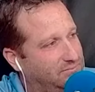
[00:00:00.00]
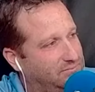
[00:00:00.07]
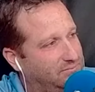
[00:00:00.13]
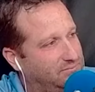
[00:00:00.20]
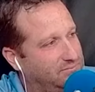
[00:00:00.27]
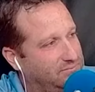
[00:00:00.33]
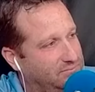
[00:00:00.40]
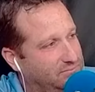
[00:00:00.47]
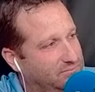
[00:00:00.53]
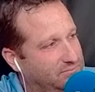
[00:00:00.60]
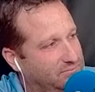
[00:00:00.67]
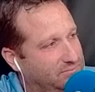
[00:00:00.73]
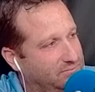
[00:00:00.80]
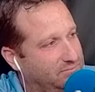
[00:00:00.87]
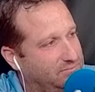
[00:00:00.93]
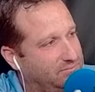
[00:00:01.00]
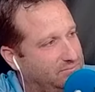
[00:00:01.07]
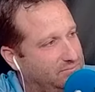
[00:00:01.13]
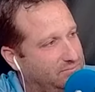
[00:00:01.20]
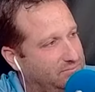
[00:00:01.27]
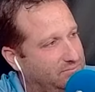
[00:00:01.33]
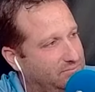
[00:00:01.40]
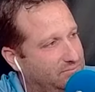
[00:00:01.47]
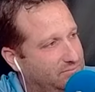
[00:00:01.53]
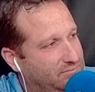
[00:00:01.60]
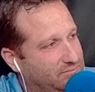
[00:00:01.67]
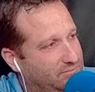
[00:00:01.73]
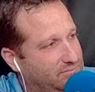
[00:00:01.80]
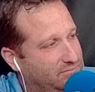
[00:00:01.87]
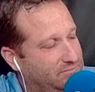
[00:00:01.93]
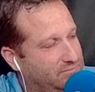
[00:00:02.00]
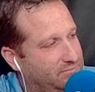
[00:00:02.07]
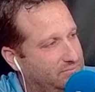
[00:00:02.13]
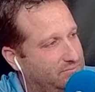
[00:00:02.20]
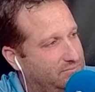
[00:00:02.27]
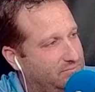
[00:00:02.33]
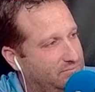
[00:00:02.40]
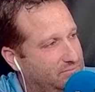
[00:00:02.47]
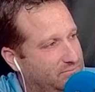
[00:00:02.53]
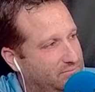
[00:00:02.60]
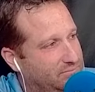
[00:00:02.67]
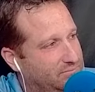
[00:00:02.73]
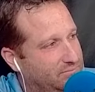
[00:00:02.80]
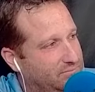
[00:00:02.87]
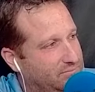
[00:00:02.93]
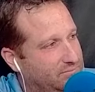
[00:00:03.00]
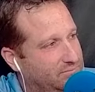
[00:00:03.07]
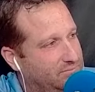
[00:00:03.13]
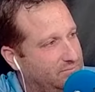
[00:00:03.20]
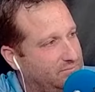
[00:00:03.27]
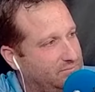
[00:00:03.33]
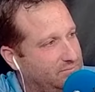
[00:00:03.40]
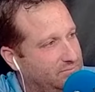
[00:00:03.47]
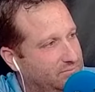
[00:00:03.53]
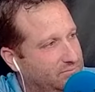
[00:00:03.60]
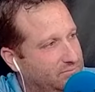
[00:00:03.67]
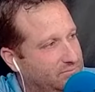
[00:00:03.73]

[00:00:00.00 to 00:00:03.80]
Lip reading: (silent)